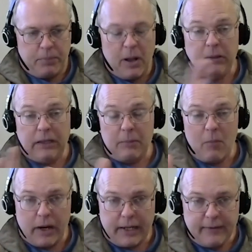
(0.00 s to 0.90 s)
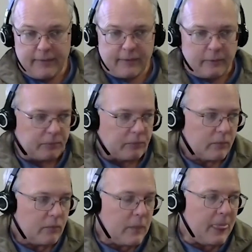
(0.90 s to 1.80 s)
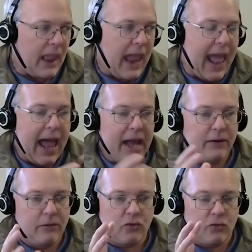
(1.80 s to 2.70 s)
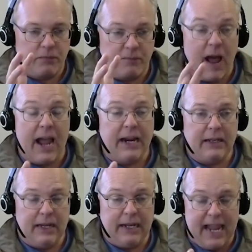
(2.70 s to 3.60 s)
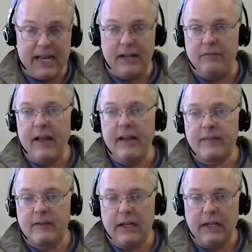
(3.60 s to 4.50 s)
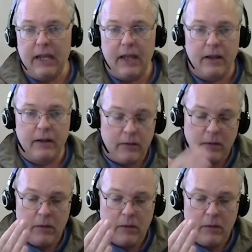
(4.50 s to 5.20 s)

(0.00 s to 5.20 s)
public markets and finding and investing in